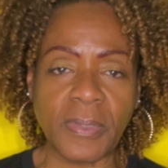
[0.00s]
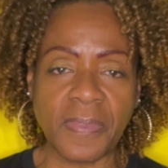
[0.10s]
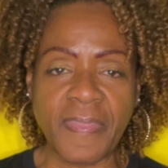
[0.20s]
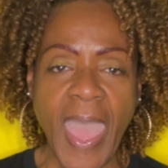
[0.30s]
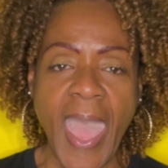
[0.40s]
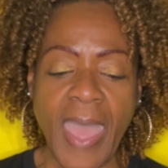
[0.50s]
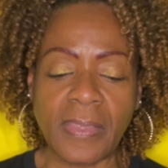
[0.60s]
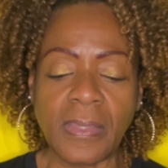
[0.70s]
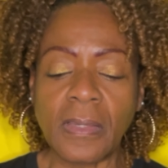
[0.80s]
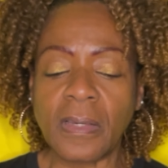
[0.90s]
of that,
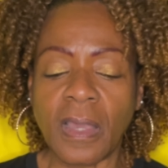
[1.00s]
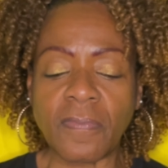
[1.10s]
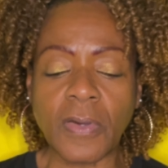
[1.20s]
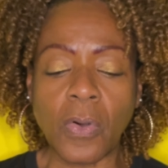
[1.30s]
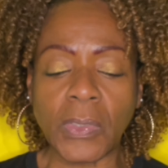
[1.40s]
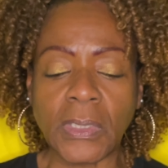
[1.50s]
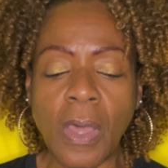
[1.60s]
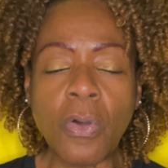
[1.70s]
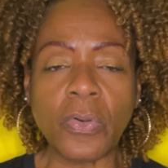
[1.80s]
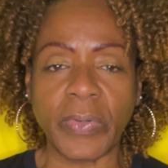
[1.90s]
of
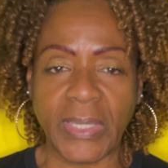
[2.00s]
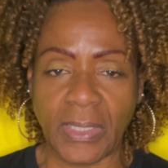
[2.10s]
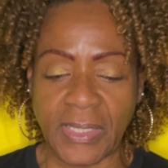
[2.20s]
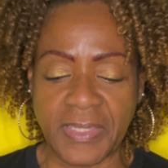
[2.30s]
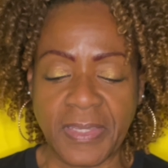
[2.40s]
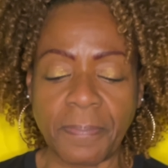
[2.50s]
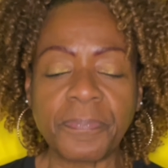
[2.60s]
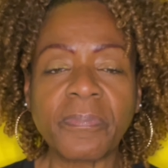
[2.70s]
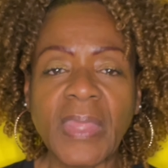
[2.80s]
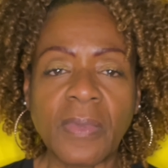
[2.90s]
colloquialism,
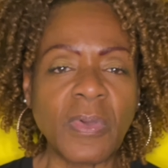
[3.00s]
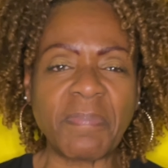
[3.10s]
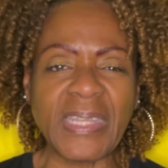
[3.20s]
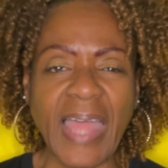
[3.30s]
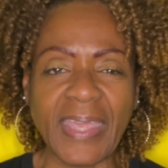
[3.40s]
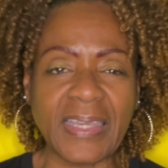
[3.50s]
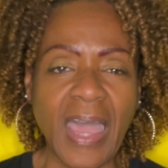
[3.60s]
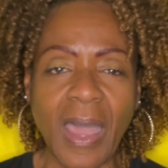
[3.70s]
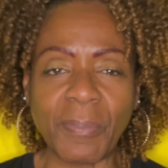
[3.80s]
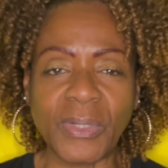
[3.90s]
it would be like
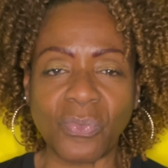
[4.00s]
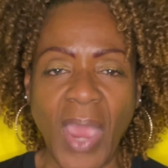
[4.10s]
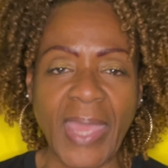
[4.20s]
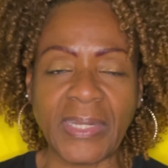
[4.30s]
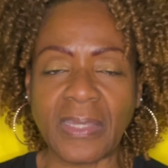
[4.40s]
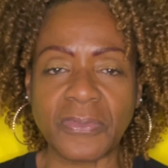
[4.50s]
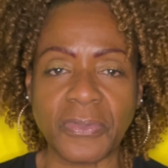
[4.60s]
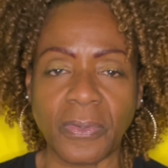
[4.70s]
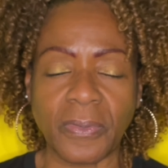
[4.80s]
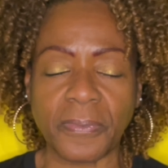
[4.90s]
common writings
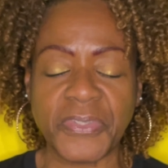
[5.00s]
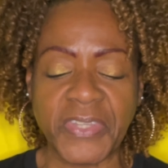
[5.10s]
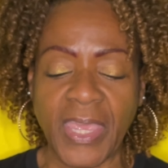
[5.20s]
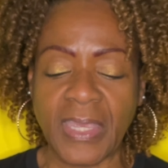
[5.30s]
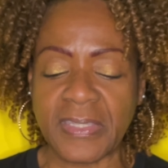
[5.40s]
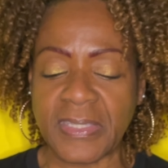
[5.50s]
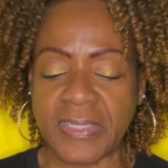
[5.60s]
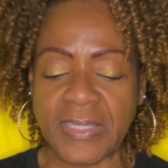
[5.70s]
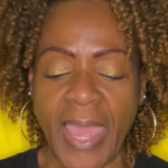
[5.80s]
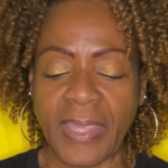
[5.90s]
or
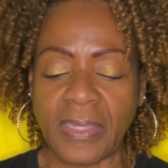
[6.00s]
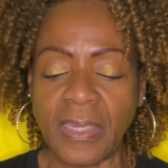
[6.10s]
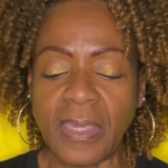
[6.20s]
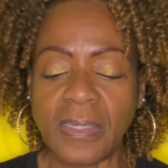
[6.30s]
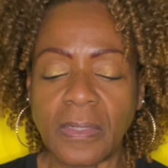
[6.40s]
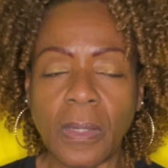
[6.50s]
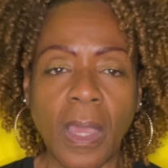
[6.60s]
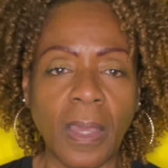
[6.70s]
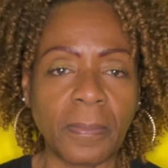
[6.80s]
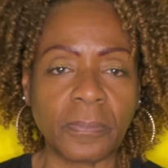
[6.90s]
sayings like
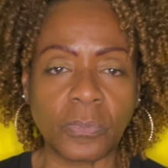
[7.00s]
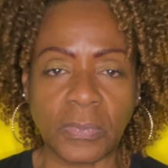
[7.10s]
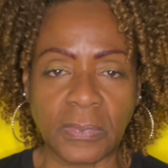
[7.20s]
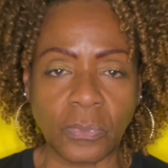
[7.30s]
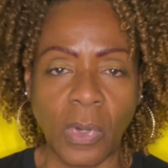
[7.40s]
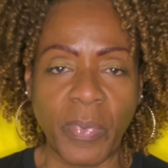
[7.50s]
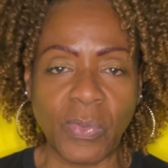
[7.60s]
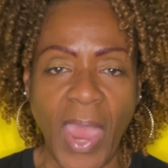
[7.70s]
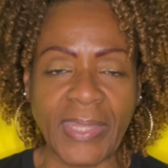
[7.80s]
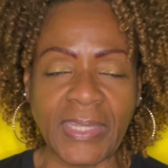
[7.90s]
when we
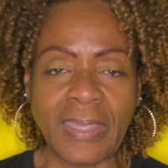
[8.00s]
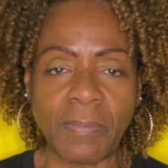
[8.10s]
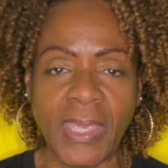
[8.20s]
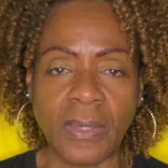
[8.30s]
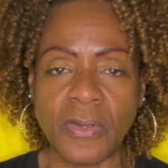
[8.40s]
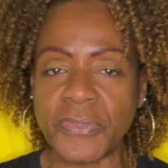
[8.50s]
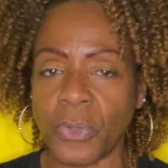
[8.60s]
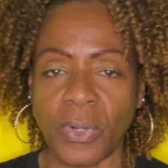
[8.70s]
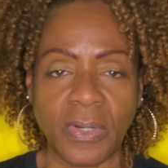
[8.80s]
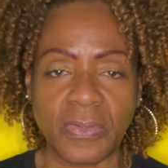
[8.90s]
write emails
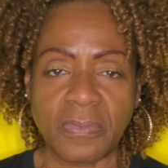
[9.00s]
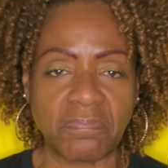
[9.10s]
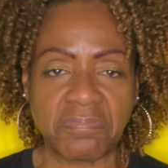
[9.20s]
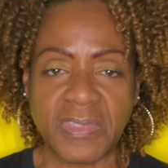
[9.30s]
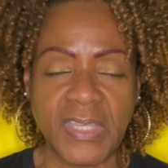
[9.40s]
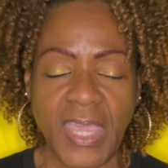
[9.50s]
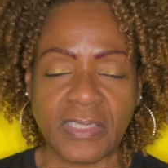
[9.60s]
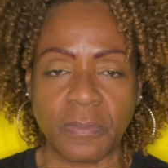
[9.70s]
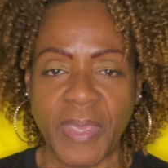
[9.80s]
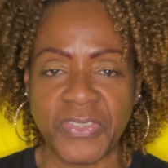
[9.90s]
or
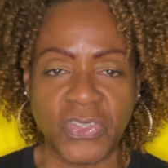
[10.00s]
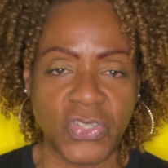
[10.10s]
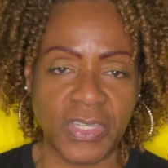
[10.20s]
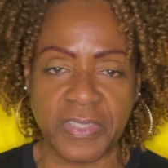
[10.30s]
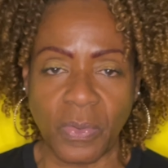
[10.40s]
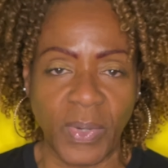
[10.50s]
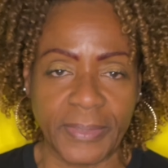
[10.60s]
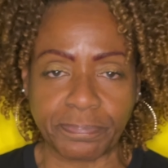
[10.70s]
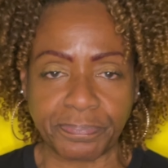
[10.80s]
text messaging, so on.